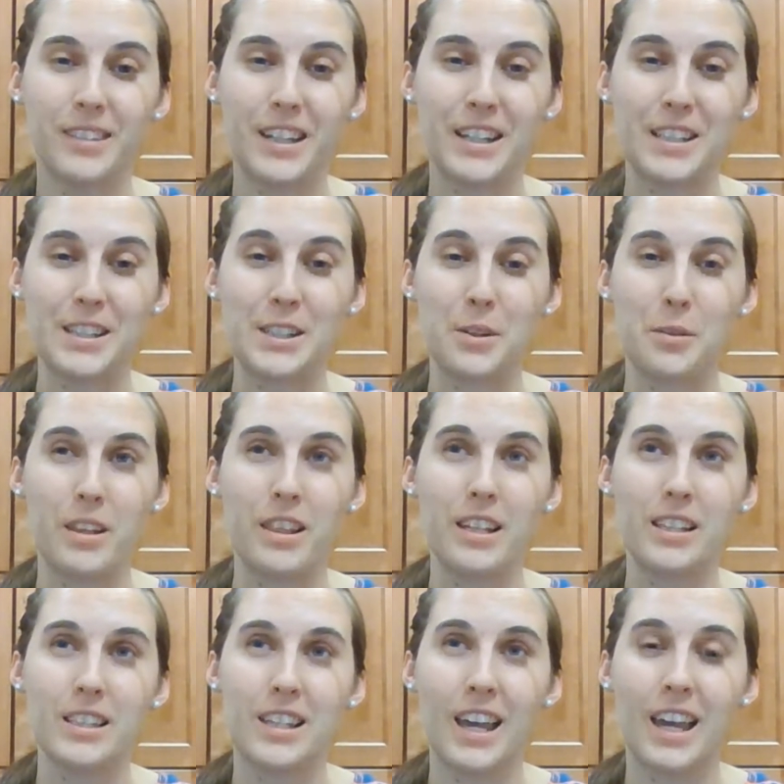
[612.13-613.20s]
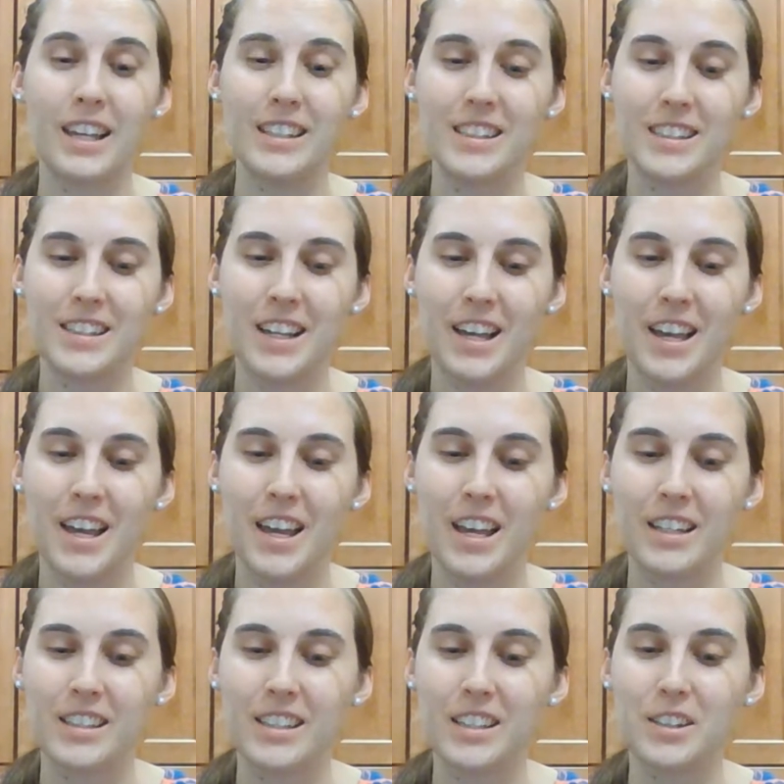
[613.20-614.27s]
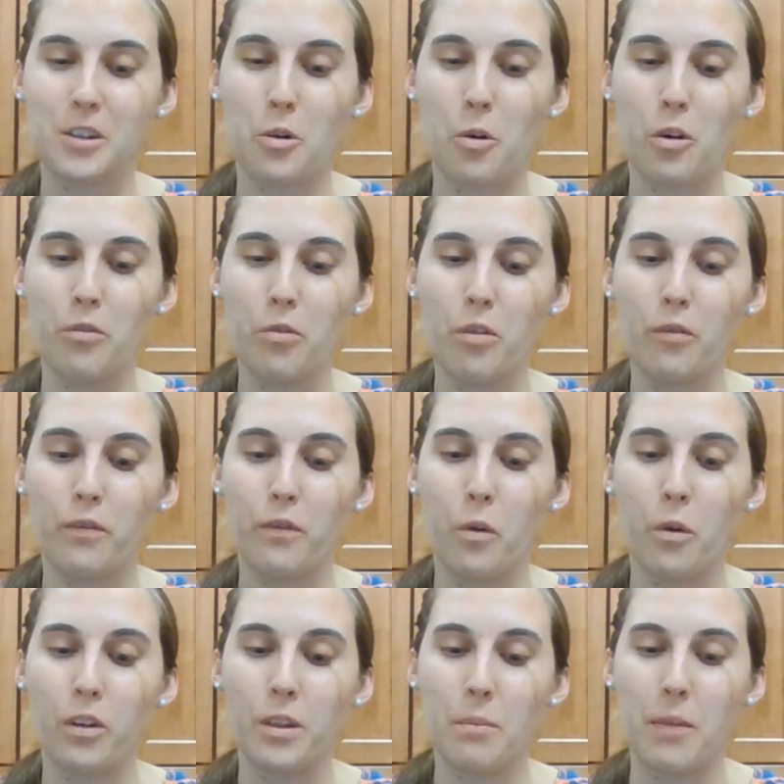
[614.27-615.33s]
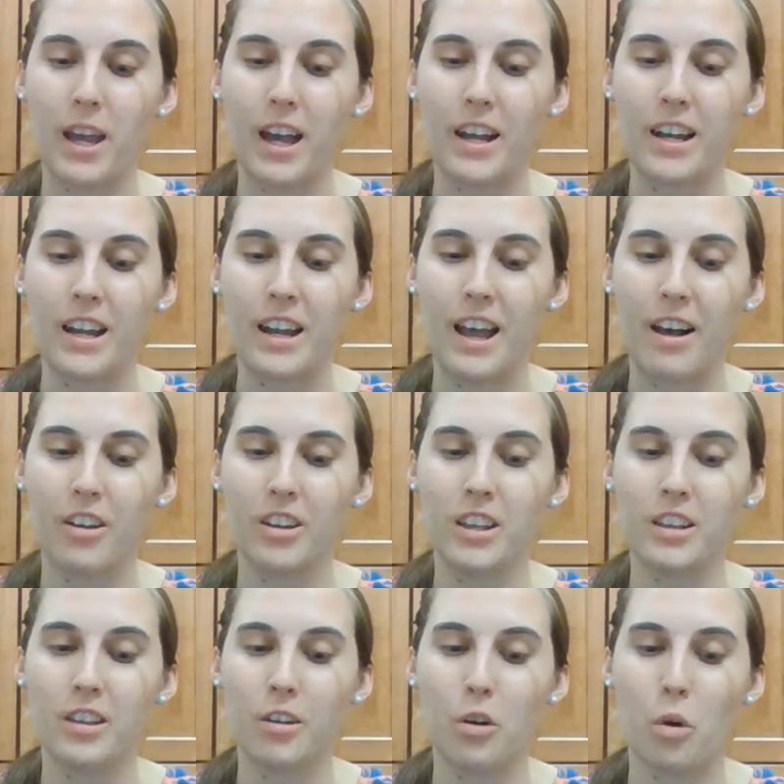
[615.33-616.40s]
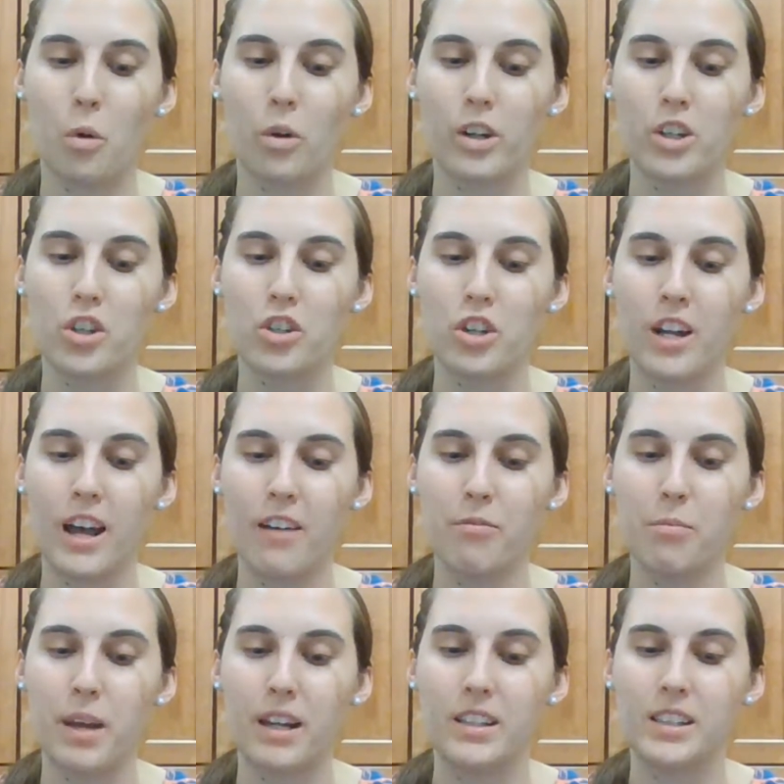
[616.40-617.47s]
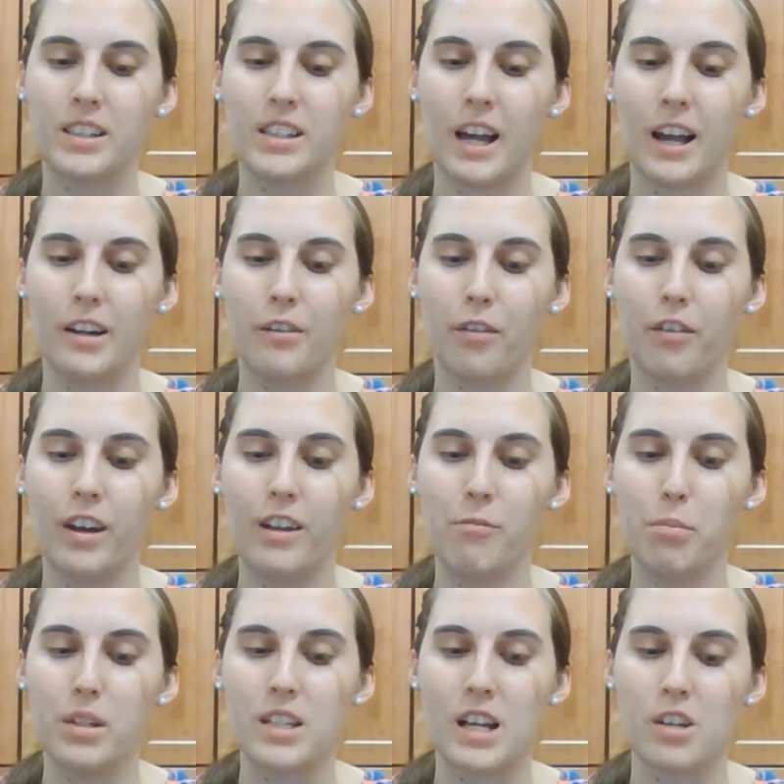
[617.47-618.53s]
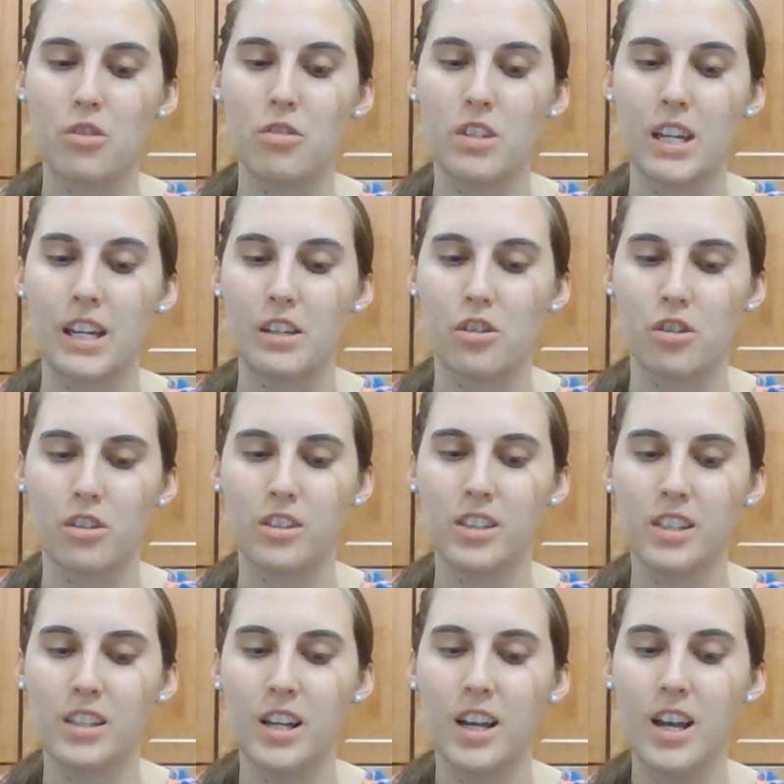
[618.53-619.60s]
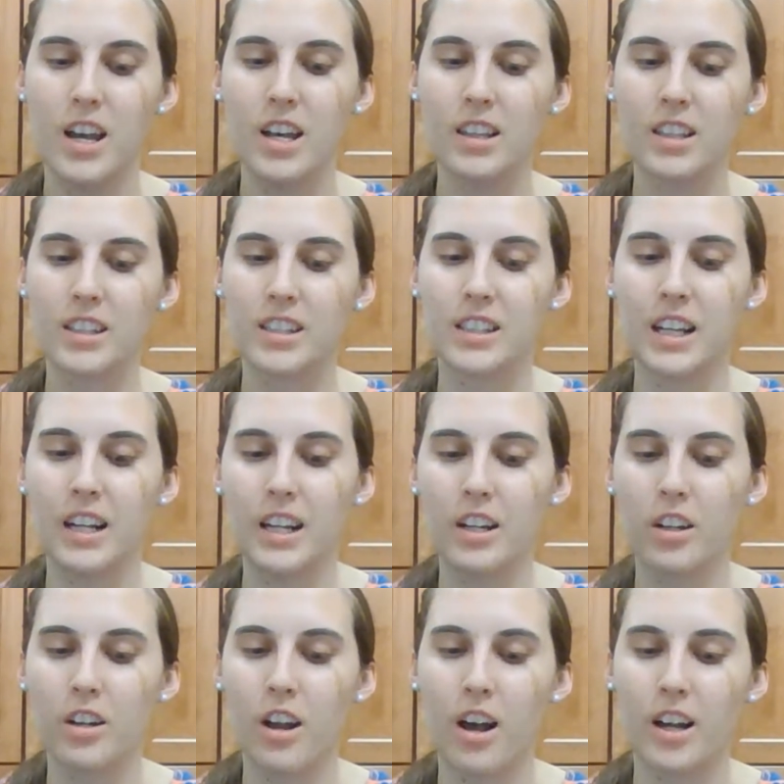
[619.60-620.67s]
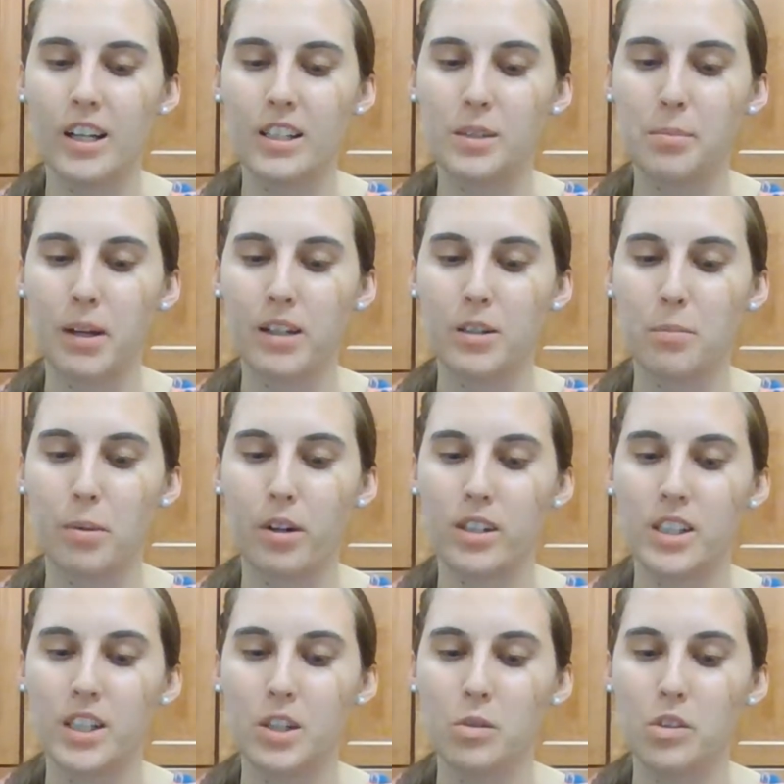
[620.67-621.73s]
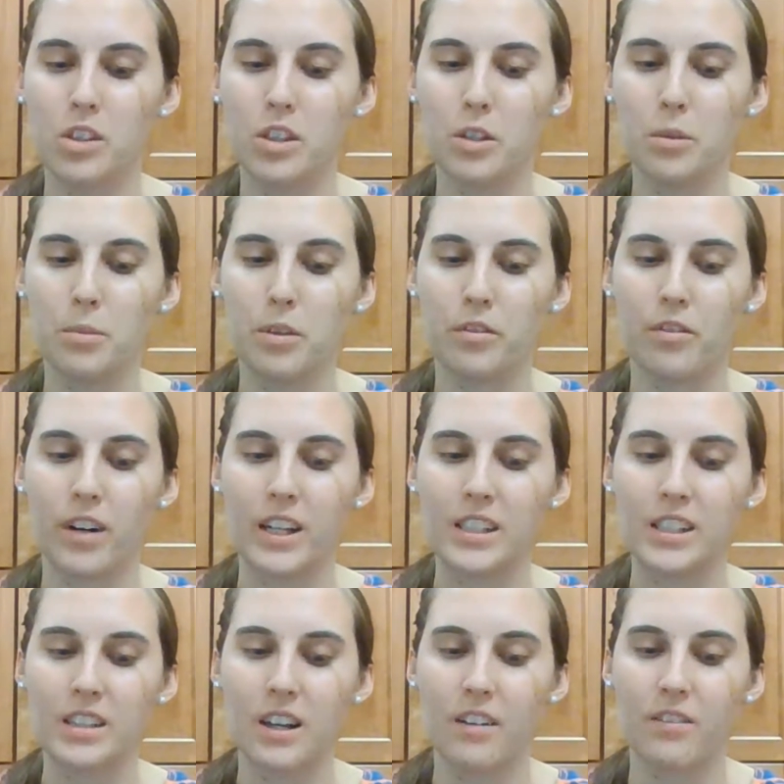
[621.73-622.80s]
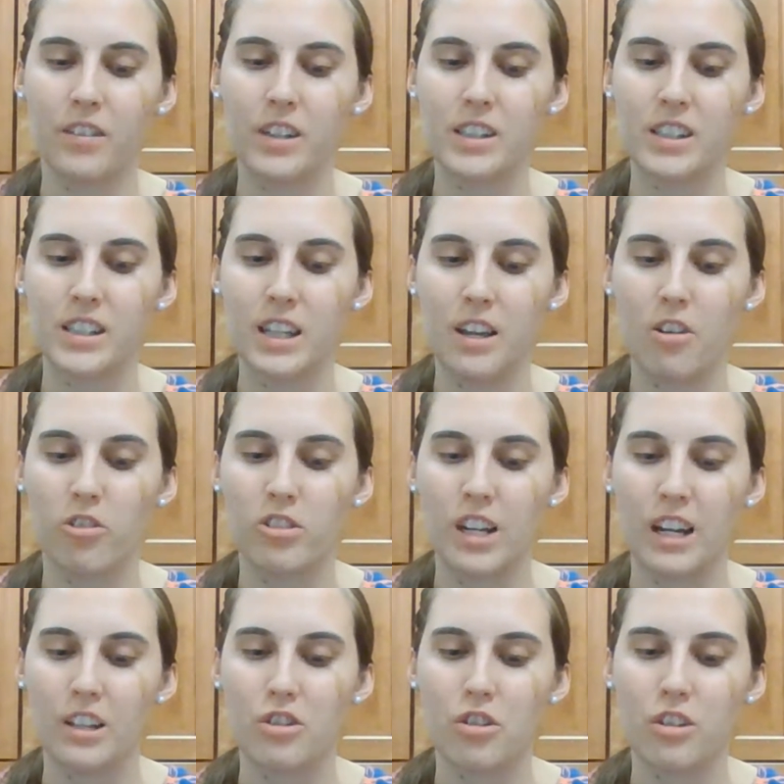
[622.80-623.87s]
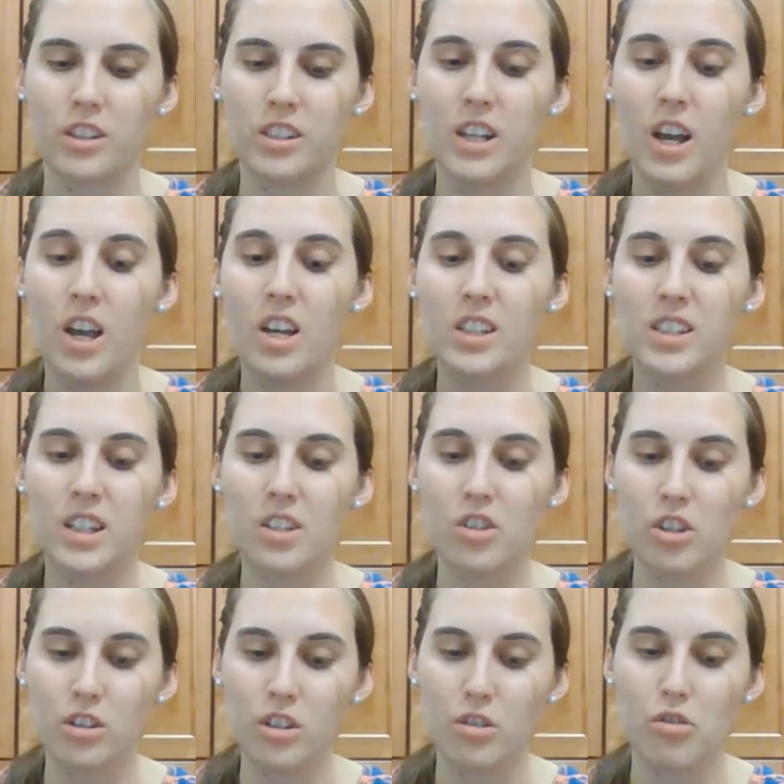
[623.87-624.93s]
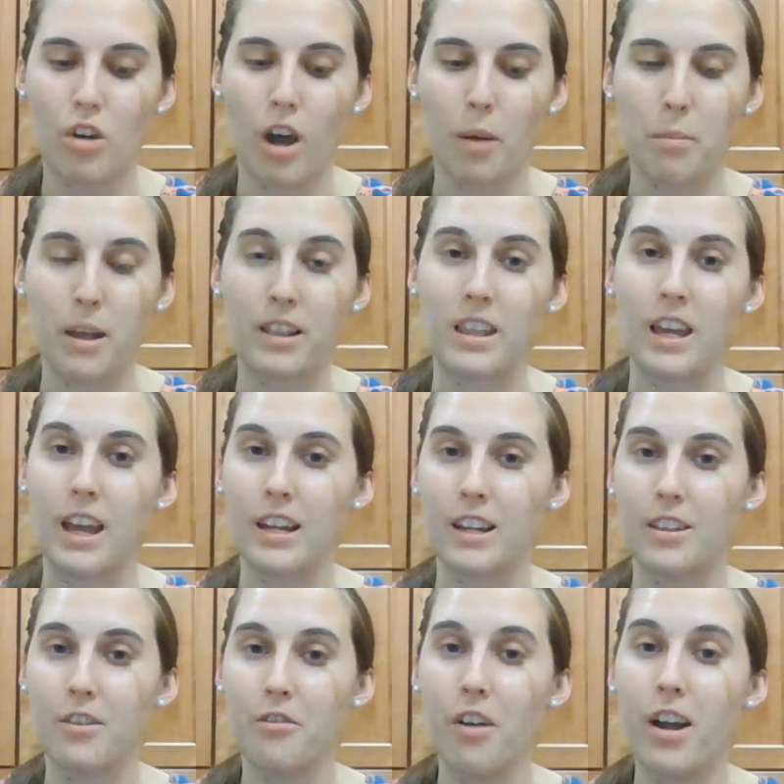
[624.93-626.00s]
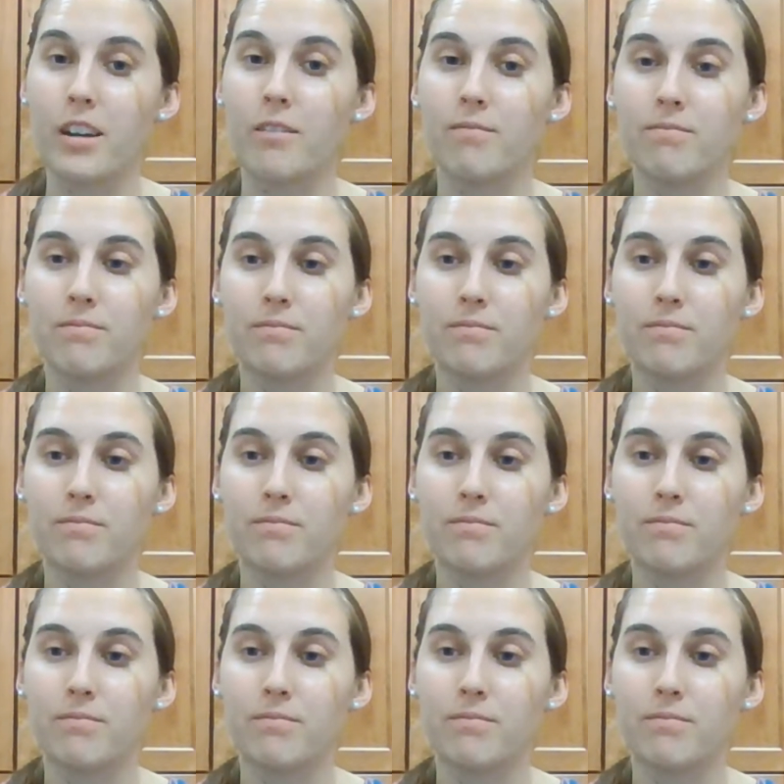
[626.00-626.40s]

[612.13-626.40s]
And so in this case, it says the court ruled for the man and held that the course should have been designed free of potential dangers. The city could not expect a person to assume the risk of concealed dangers, such as the drop at the end of the run.